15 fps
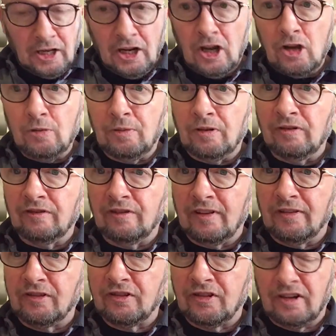open
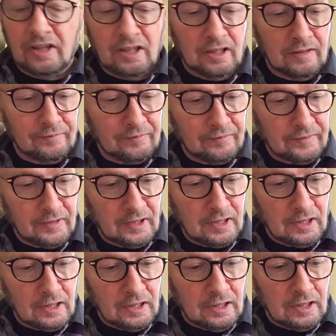5th string,
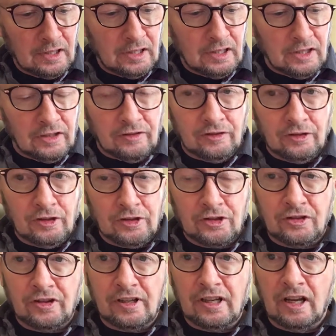the 4th
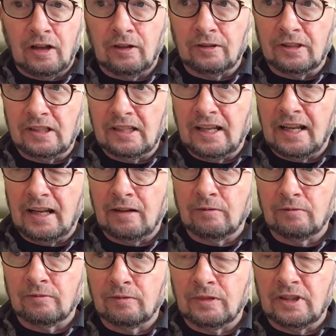string you're holding
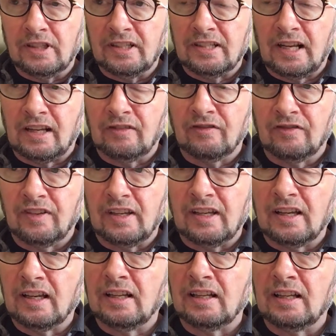down with your 2nd
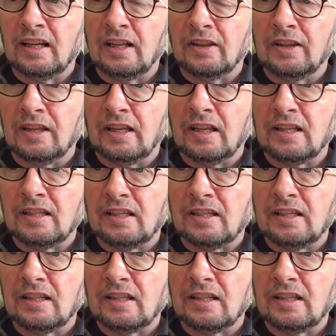finger at the